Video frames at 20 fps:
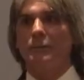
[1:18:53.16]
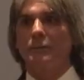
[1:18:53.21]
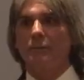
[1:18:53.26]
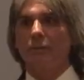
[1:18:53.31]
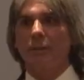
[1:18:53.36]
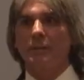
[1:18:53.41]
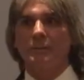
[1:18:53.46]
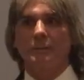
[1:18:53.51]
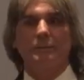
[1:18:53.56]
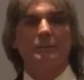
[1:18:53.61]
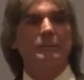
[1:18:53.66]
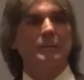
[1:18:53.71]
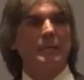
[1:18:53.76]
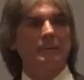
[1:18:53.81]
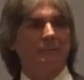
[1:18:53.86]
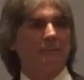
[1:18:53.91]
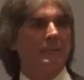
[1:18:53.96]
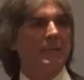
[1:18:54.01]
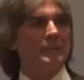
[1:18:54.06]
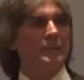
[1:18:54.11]
you trust you,
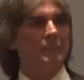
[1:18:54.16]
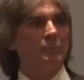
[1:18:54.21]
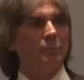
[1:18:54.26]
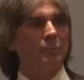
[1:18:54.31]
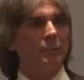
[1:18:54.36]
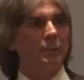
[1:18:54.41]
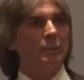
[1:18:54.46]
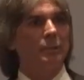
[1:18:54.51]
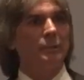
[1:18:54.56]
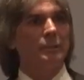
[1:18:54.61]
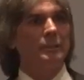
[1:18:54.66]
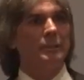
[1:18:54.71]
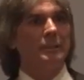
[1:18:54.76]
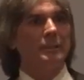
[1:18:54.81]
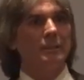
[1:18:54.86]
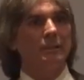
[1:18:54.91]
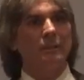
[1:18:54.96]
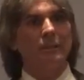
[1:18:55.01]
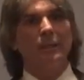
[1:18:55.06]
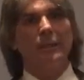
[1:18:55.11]
that's a pretty good
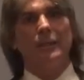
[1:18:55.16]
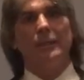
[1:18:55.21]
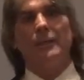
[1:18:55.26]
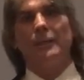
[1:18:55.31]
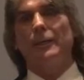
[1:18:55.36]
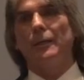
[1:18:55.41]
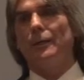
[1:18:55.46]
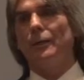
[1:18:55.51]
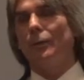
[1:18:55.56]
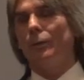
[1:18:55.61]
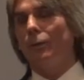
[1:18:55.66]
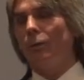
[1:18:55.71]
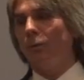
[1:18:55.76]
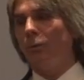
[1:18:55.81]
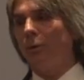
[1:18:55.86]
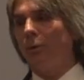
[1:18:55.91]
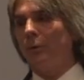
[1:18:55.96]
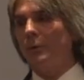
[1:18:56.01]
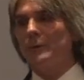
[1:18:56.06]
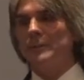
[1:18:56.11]
deal.
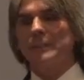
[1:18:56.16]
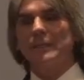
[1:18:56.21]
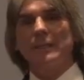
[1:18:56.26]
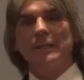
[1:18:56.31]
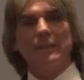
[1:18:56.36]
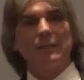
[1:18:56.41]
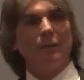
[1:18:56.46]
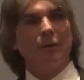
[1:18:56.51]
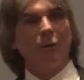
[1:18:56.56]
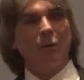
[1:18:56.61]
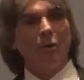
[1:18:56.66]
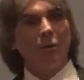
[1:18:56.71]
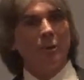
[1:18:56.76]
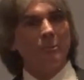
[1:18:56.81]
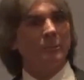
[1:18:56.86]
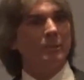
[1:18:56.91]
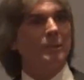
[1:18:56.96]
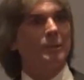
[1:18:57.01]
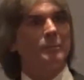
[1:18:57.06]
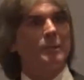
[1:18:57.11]
Or you say, all
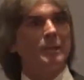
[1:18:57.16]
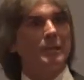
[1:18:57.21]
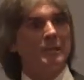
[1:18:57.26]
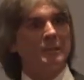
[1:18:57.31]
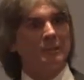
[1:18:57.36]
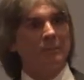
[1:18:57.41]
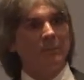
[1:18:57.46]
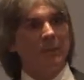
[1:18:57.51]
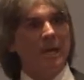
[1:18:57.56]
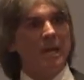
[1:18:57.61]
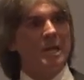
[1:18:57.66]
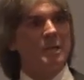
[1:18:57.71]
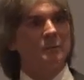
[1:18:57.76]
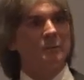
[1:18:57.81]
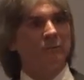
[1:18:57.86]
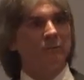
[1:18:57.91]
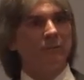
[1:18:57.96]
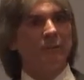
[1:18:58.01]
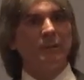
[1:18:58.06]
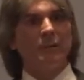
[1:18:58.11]
I'm going to make is a
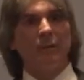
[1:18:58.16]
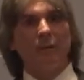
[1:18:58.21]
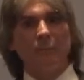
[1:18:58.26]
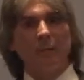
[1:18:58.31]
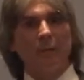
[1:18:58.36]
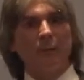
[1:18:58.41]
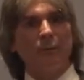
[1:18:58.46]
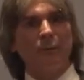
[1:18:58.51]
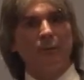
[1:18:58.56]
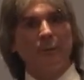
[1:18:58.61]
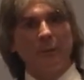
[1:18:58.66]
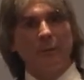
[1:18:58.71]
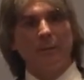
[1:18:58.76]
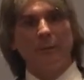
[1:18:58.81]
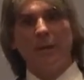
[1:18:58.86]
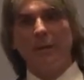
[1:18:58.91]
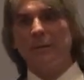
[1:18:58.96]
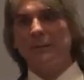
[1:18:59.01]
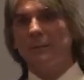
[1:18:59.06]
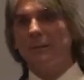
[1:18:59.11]
management fee. I'll make
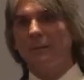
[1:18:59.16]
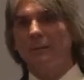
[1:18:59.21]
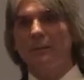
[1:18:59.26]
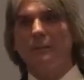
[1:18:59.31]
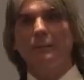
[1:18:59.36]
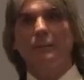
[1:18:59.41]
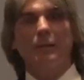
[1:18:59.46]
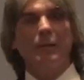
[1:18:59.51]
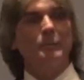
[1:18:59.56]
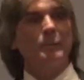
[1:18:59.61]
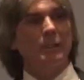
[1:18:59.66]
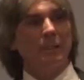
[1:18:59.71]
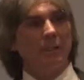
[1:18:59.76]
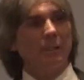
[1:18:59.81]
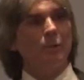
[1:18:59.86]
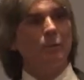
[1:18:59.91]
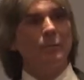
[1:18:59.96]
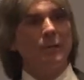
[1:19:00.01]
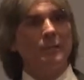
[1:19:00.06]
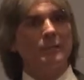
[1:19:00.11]
$30,000 a year, and I'm going to
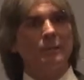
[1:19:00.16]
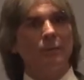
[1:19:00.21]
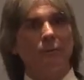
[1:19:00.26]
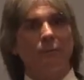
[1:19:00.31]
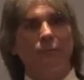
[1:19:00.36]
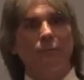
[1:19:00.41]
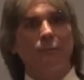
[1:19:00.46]
kill myself